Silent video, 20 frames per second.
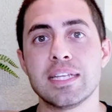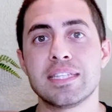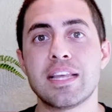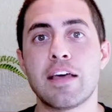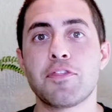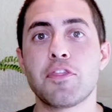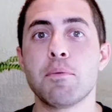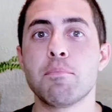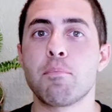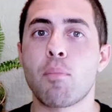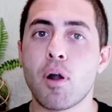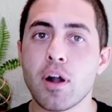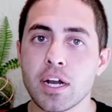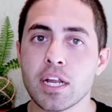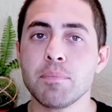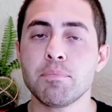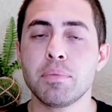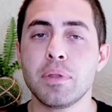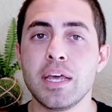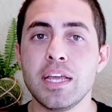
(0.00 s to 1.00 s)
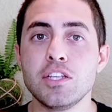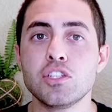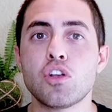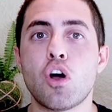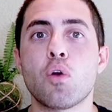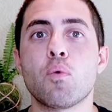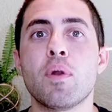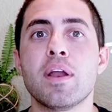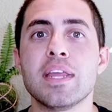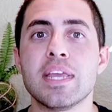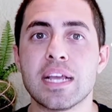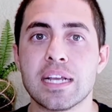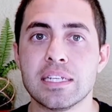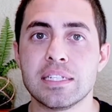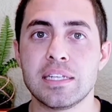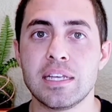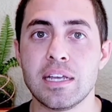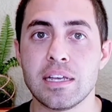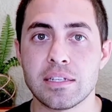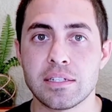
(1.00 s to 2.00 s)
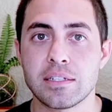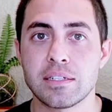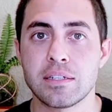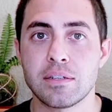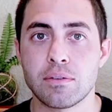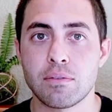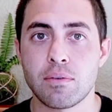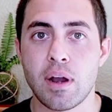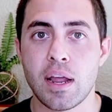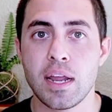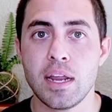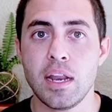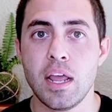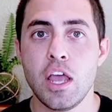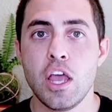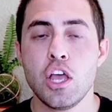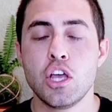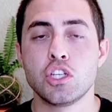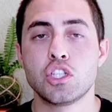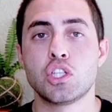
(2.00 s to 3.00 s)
is that the marketplace already exists, right?